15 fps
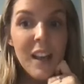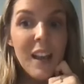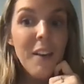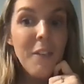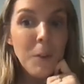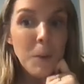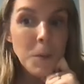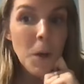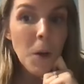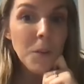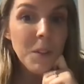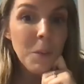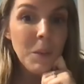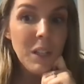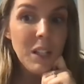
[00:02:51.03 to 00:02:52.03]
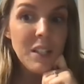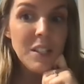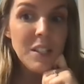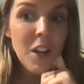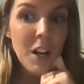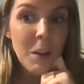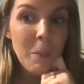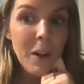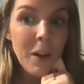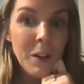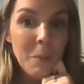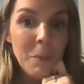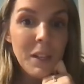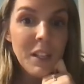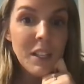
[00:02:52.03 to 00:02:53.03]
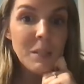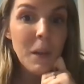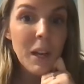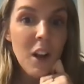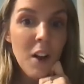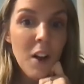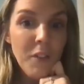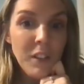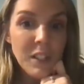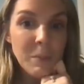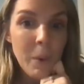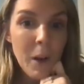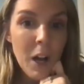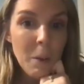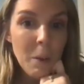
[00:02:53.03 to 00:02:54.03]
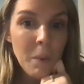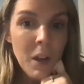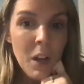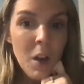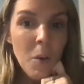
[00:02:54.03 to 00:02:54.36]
If you don't, then we need to talk about it, because my coffee is bomb.